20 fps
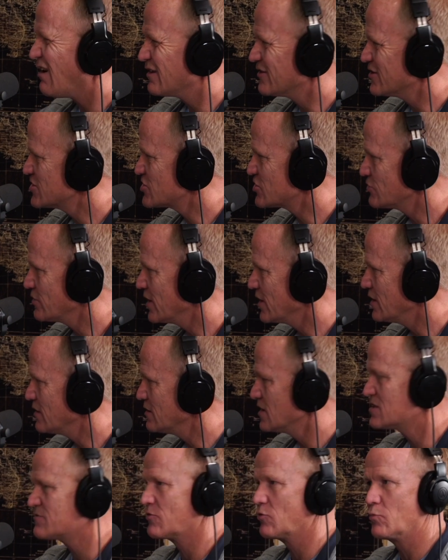on the street.
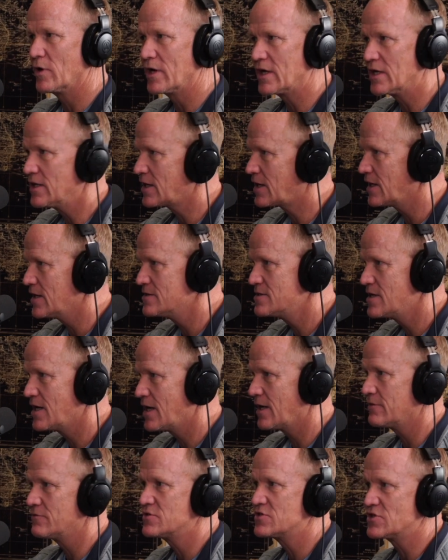It's for bringing the kids
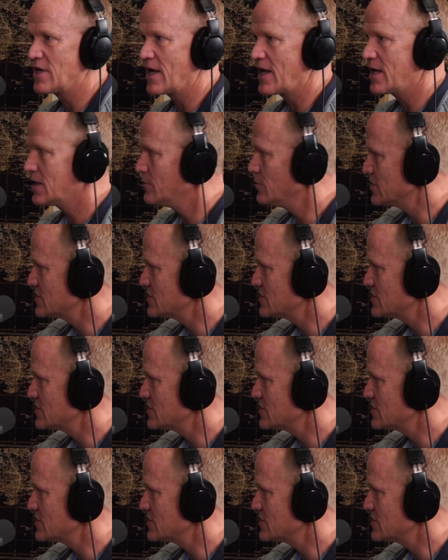down. Santa and